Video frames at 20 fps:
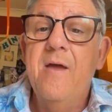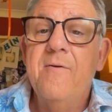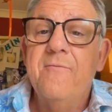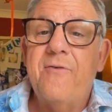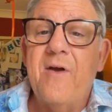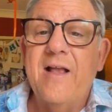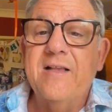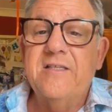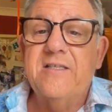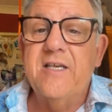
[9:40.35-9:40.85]

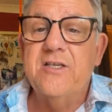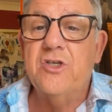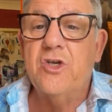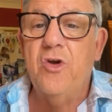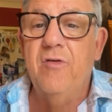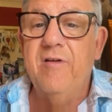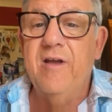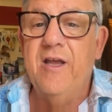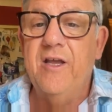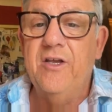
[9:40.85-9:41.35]
Fran says,
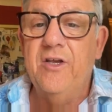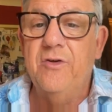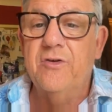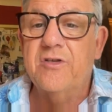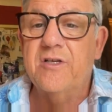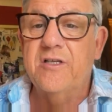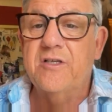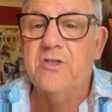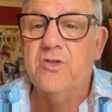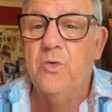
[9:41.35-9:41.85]
courier
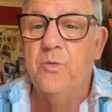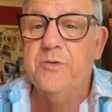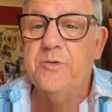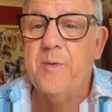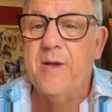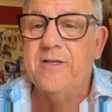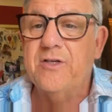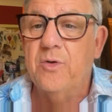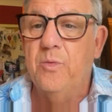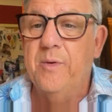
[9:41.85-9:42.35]
useless as always,
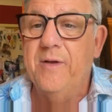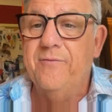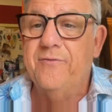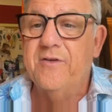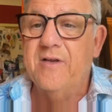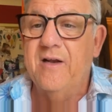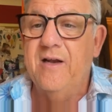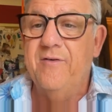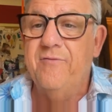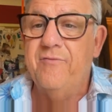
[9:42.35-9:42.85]
waiting a week
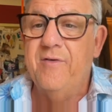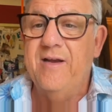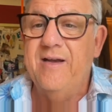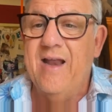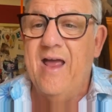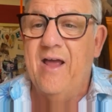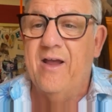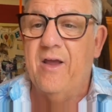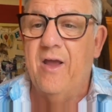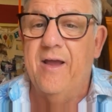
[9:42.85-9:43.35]
for delivery.
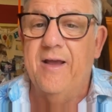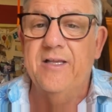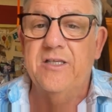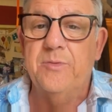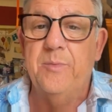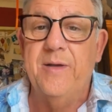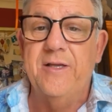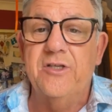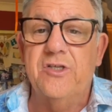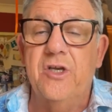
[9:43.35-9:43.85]
Now going
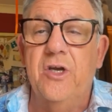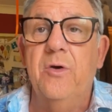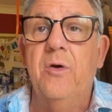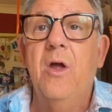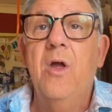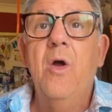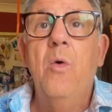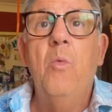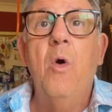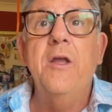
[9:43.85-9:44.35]
into week 2.
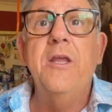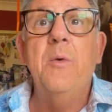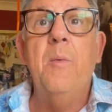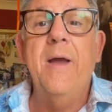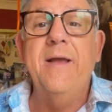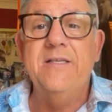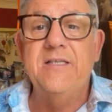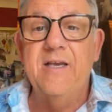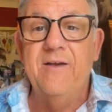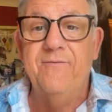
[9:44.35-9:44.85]
What are you
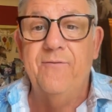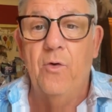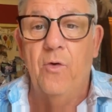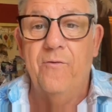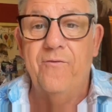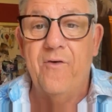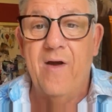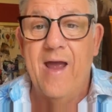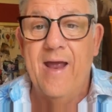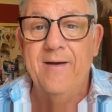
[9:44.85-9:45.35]
waiting
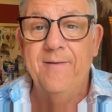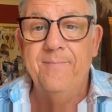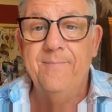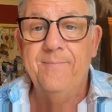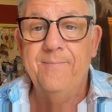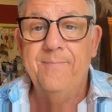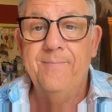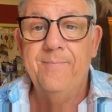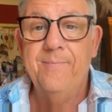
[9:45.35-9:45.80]
for, Fran?